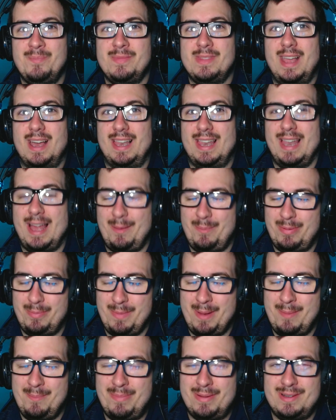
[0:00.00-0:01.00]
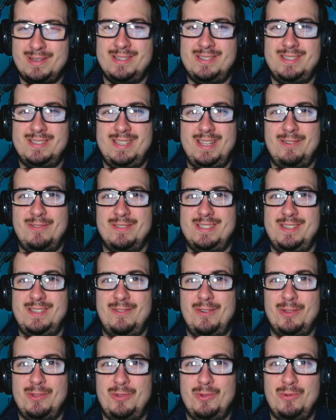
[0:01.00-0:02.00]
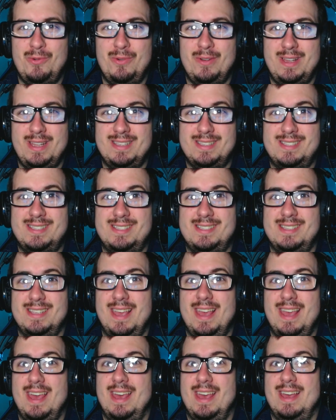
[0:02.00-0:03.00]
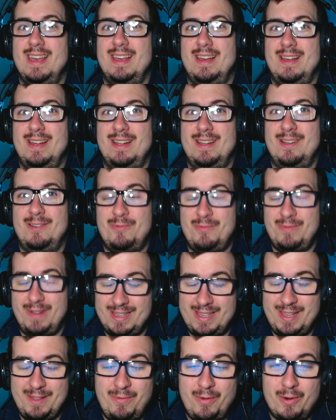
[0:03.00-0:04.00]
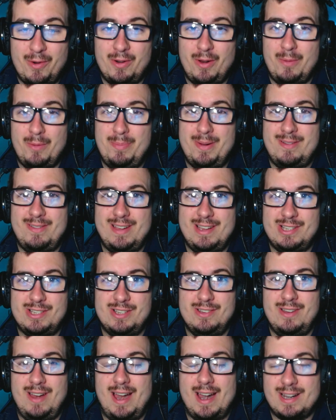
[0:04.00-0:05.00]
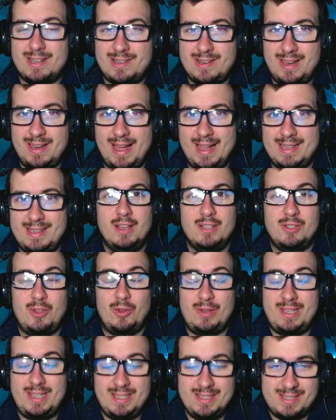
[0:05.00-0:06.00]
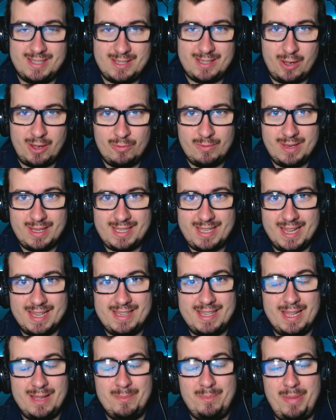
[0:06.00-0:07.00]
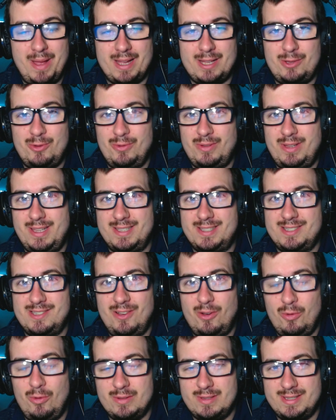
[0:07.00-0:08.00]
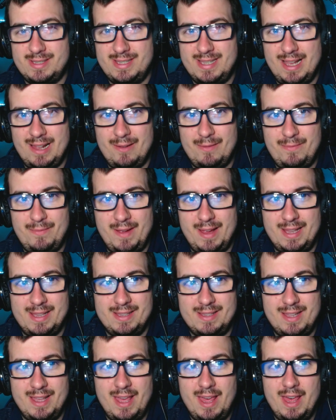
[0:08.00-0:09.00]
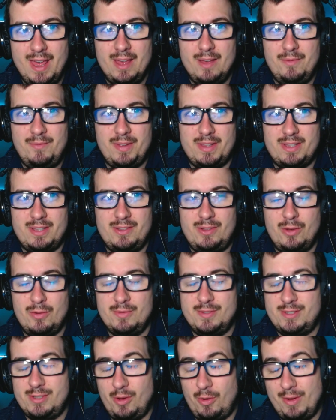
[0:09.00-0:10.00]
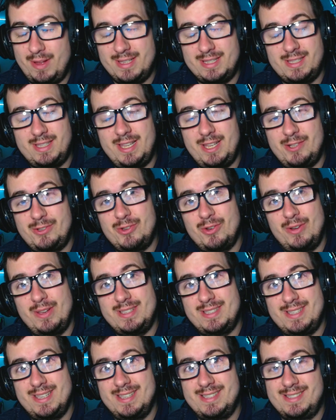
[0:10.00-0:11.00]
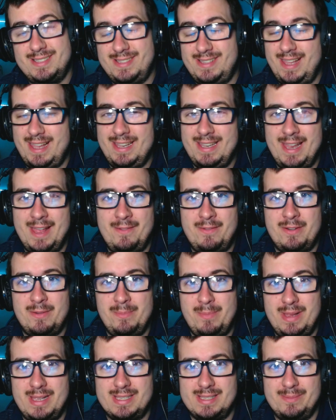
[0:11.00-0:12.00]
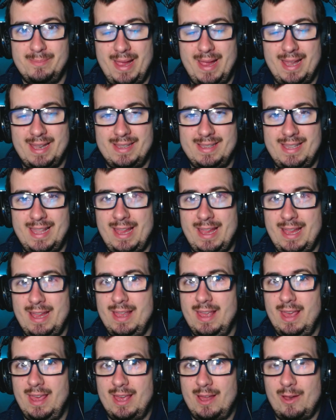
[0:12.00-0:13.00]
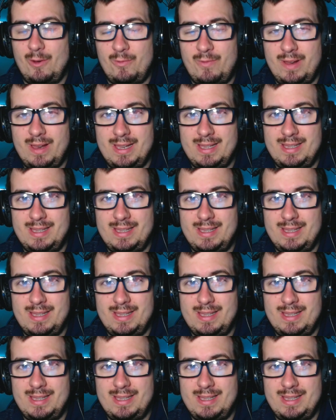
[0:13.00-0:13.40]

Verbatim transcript: lab member 002 is ready for Operation Arclight, so he's slowly getting back to his old self. And with those OST choices, they never miss, man. They really